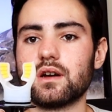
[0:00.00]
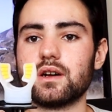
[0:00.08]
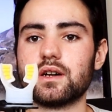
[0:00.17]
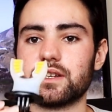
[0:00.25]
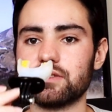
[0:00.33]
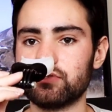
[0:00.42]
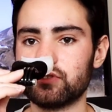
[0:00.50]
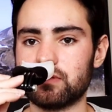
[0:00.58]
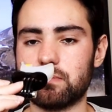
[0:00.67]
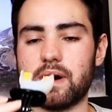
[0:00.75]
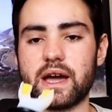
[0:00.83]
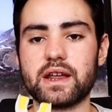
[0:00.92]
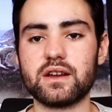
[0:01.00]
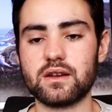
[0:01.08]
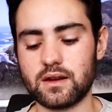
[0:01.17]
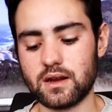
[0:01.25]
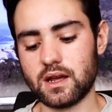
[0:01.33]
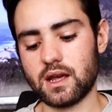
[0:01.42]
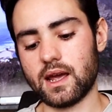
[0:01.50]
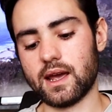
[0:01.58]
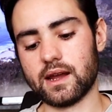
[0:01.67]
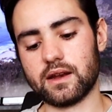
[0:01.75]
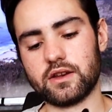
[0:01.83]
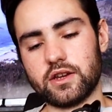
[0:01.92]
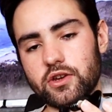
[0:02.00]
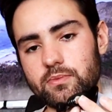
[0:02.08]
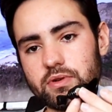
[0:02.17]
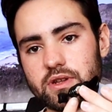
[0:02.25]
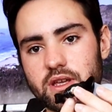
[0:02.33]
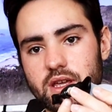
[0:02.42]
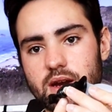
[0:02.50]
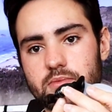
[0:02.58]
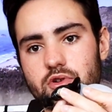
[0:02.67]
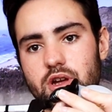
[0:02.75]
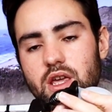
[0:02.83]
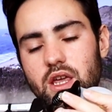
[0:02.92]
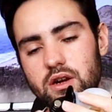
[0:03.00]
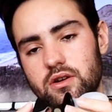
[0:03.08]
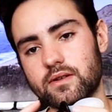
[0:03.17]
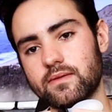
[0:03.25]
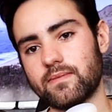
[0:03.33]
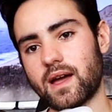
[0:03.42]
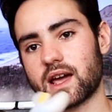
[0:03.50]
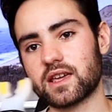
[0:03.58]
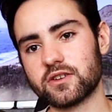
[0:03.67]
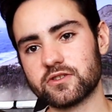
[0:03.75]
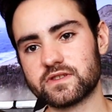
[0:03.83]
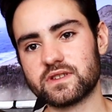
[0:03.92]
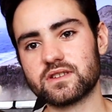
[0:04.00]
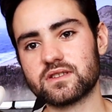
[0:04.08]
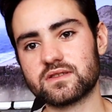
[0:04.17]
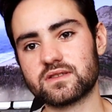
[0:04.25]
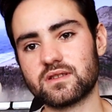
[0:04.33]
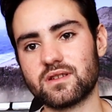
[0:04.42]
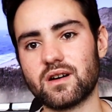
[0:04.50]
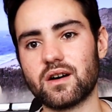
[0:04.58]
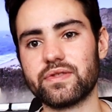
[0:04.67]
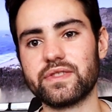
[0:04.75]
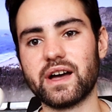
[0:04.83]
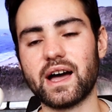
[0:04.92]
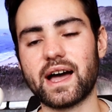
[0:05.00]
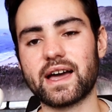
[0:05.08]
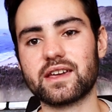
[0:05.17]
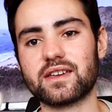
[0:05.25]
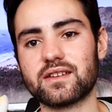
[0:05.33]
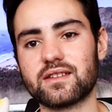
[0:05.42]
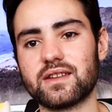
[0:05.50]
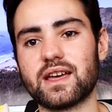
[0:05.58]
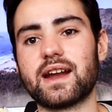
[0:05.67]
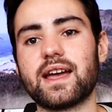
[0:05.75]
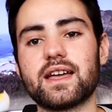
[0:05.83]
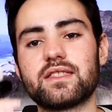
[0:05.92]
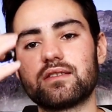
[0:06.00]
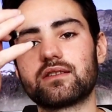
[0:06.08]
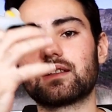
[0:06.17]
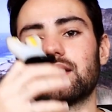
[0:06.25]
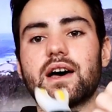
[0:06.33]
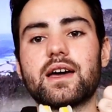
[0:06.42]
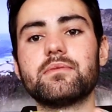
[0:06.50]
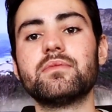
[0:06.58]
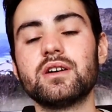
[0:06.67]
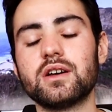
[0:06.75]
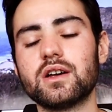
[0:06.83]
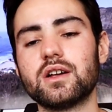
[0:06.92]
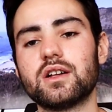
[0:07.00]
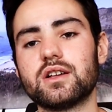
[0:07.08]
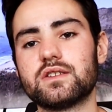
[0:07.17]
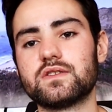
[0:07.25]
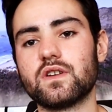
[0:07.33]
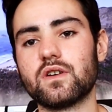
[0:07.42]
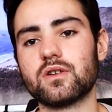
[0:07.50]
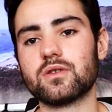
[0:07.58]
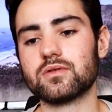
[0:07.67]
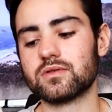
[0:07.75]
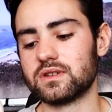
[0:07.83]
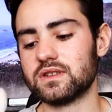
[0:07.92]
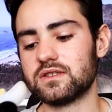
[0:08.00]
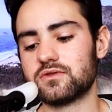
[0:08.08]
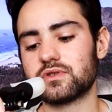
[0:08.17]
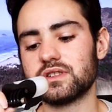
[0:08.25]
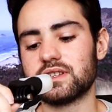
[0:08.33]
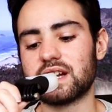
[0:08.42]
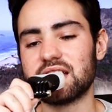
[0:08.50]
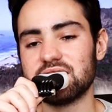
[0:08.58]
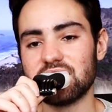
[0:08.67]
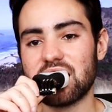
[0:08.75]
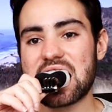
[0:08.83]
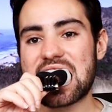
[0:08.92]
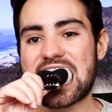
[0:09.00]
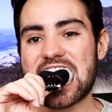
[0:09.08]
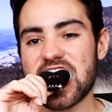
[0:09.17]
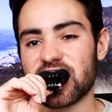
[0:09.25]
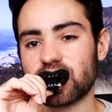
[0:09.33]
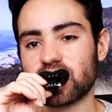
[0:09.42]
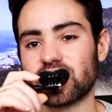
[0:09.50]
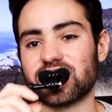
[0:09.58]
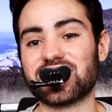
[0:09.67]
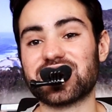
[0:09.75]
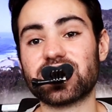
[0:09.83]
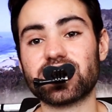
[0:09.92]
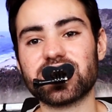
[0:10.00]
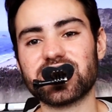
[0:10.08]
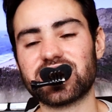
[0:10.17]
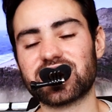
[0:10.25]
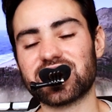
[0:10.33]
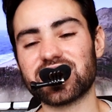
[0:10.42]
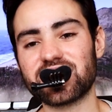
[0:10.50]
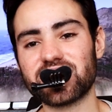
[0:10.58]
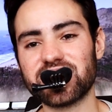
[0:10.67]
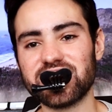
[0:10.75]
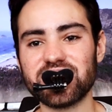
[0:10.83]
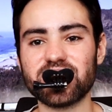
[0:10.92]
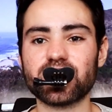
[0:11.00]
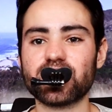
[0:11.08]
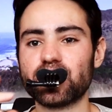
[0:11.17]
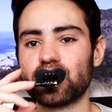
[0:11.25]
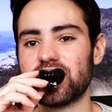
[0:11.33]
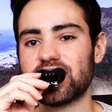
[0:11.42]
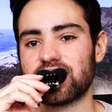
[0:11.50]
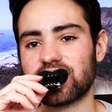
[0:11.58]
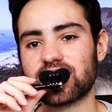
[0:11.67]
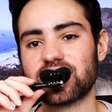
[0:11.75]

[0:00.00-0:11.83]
You just bite it and you put the camera here. I used this on the hike that I had to climb, so this is really nice. I can't just talk with it, huh?